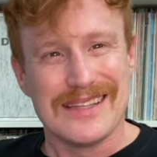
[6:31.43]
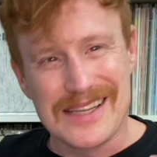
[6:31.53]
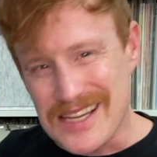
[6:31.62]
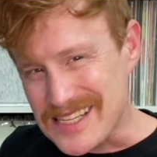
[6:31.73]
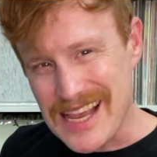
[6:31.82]

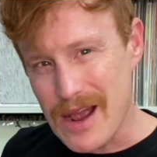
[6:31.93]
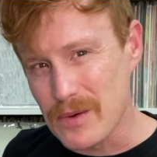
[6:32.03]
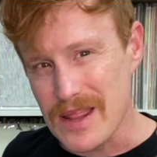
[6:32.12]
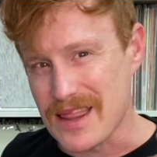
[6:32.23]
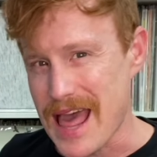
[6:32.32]

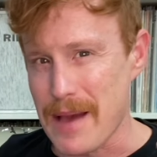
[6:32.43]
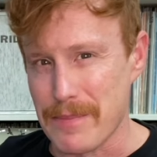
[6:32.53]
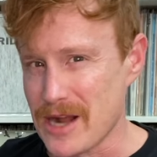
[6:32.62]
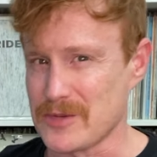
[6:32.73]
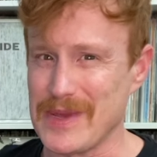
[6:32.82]
discount it
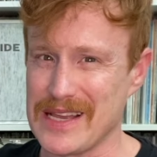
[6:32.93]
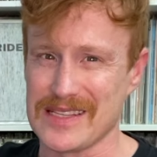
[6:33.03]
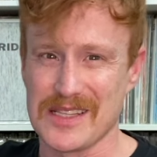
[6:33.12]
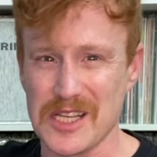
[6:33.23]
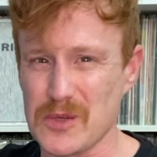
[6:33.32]
that much
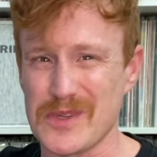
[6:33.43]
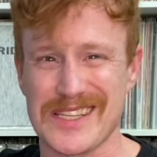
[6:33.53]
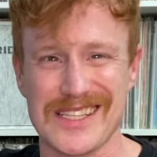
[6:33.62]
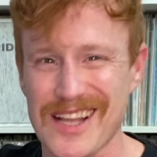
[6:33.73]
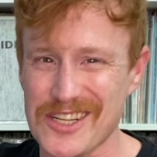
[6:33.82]
because this was
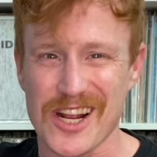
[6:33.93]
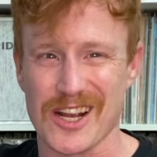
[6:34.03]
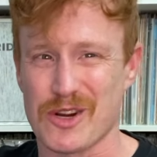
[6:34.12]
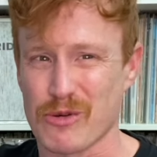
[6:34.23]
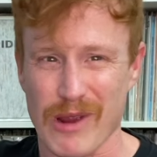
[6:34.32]
such
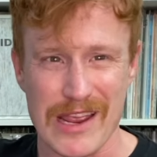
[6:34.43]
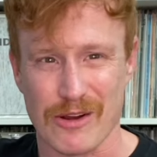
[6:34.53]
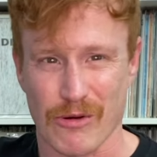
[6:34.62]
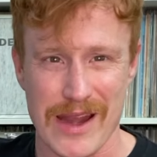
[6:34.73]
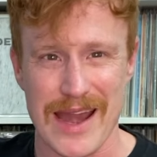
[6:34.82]
a
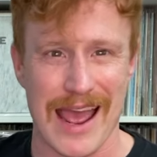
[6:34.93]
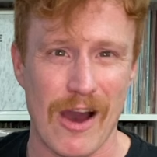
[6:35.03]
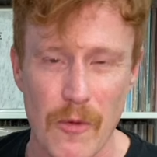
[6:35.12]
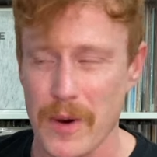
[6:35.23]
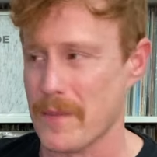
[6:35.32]
great, great
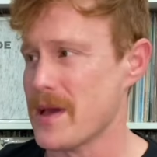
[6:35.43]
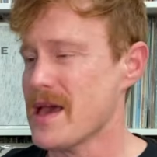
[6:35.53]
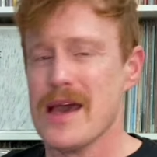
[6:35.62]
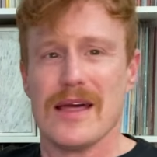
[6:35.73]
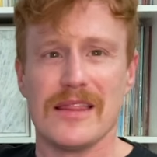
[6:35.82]
album.
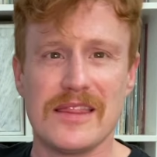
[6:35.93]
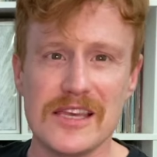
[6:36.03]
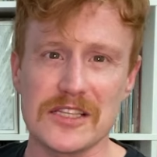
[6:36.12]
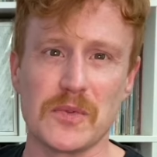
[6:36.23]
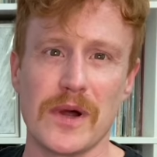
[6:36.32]

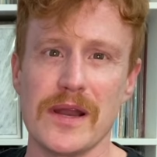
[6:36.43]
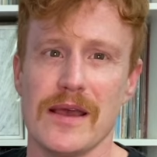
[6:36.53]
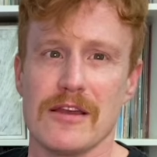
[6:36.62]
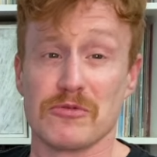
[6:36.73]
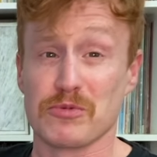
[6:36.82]
This one
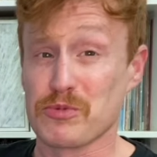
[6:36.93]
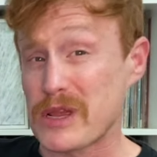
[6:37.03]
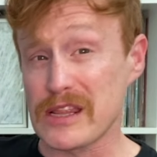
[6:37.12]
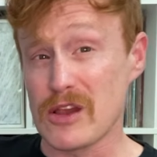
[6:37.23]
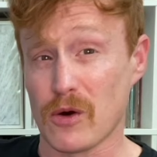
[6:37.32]

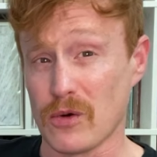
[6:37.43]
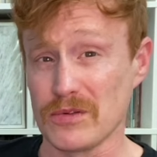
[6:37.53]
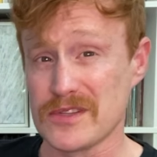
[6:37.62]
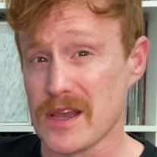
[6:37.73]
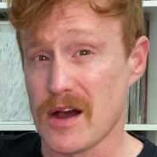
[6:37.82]
really
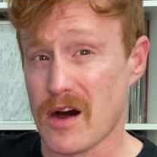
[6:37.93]
holds